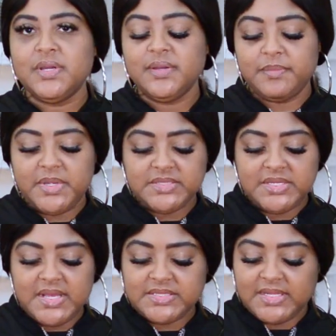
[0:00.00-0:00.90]
good mix. It
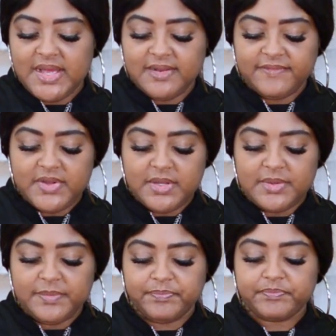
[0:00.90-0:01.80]
has a lot
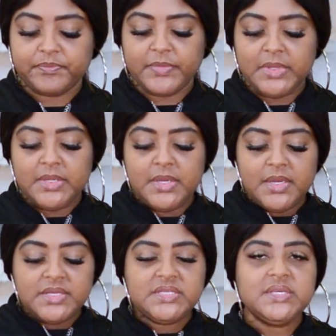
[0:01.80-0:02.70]
of
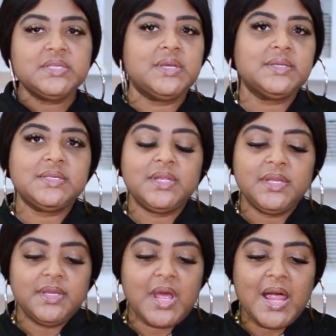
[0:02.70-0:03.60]
seasonings in
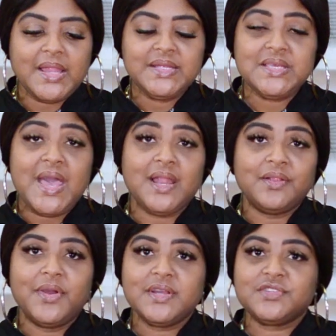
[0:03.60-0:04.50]
it. I like to add a
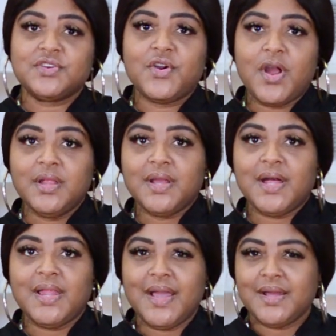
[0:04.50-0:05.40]
little extra garlic. I
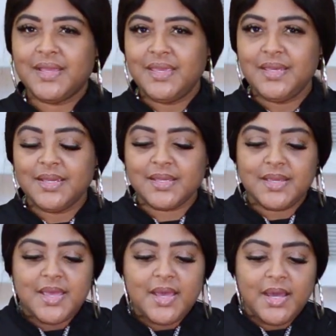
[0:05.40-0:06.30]
like a kick.
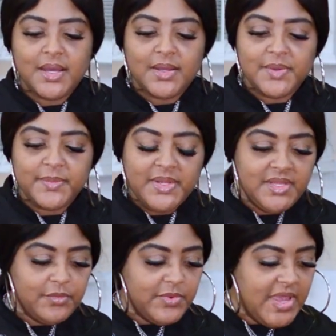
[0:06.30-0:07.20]
And
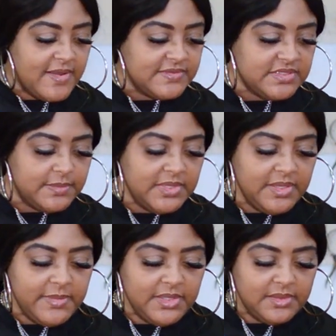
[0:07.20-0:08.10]
then we have some
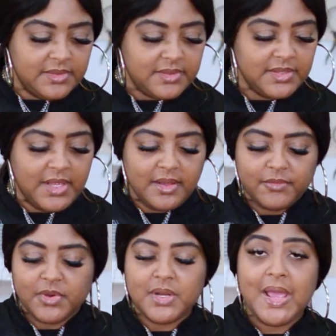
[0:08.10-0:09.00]
lemon that
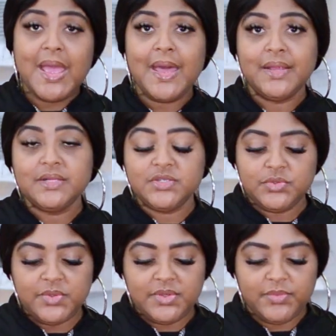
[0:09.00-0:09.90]
we're gonna add
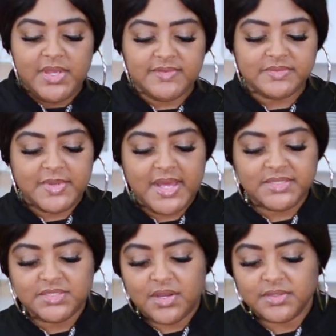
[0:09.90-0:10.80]
into it. We have some hot
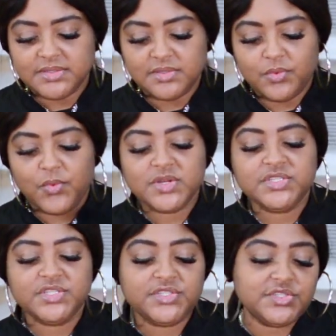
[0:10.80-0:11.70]
sauce,
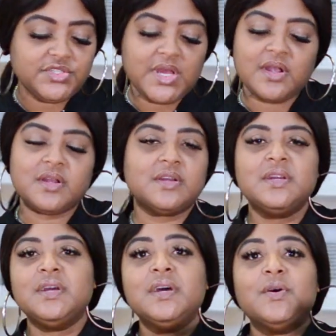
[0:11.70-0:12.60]
Worcestershire,
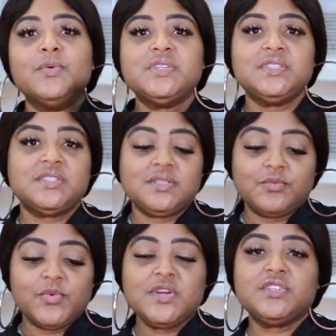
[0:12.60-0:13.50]
which is
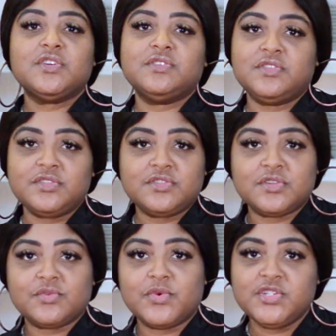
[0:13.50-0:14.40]
where's your
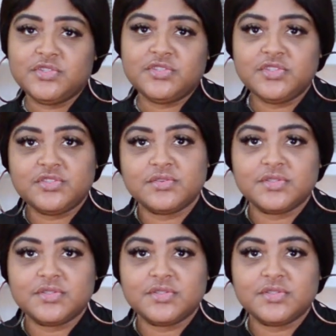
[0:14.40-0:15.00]
sister